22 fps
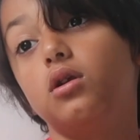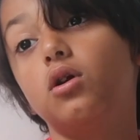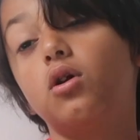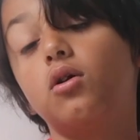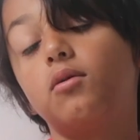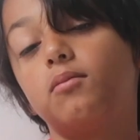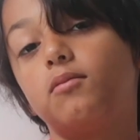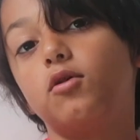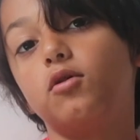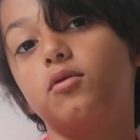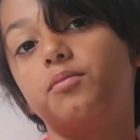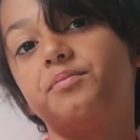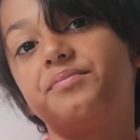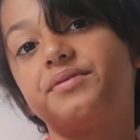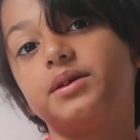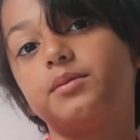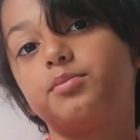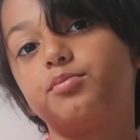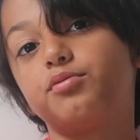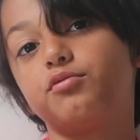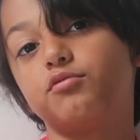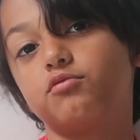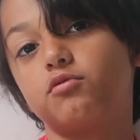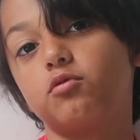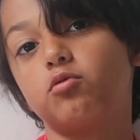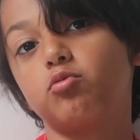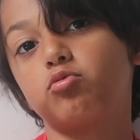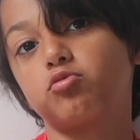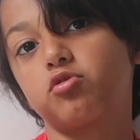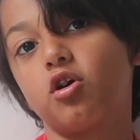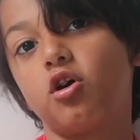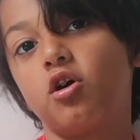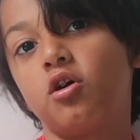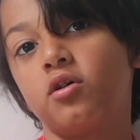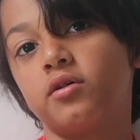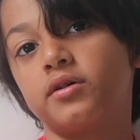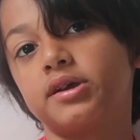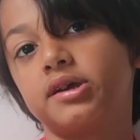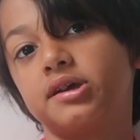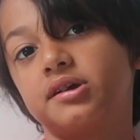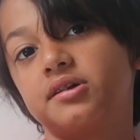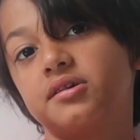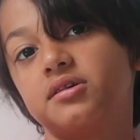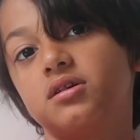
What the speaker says: lot more people will die,